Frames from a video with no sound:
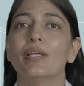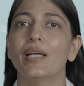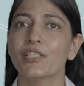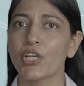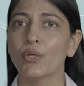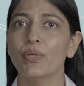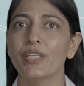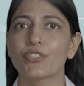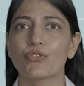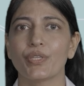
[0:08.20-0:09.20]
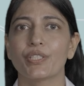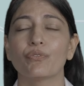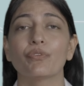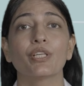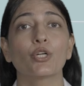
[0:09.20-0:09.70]
HIV is
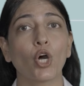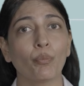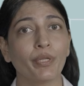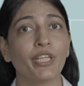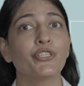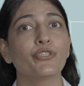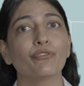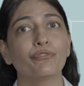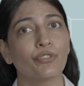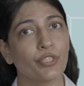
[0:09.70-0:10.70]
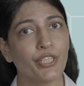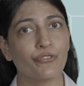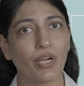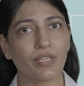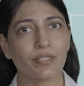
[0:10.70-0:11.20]
treated with a combination of 3
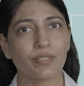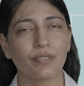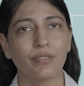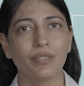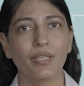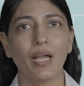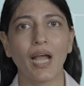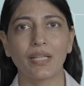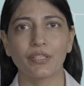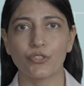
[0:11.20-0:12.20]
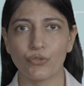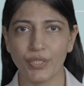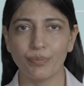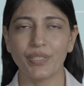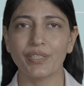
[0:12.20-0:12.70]
drugs, and the
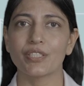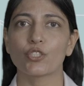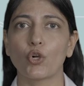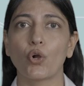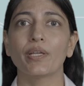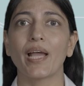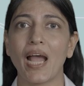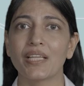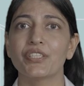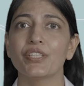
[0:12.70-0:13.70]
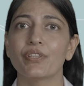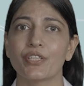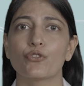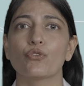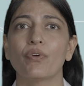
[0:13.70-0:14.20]
treatment is called
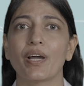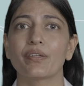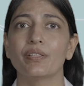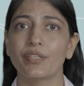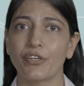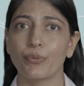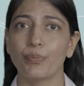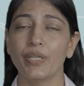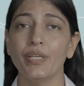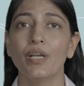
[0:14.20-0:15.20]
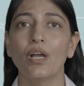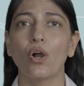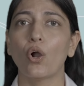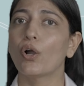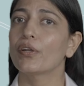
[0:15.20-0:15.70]
antiretroviral therapy
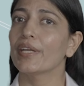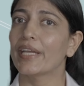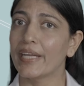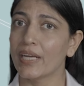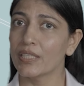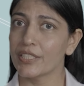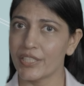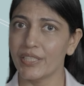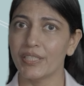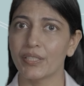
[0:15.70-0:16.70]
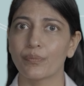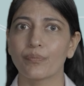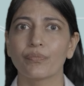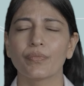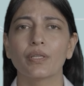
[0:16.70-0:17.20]
or ART.
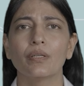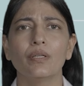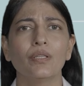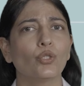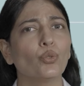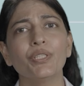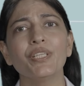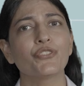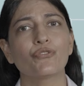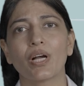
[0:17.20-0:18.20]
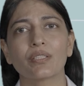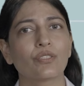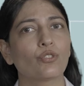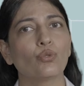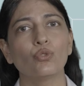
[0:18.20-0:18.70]
Though these
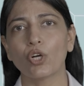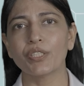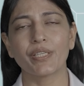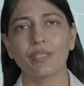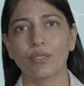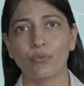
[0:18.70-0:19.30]
drugs do not kill the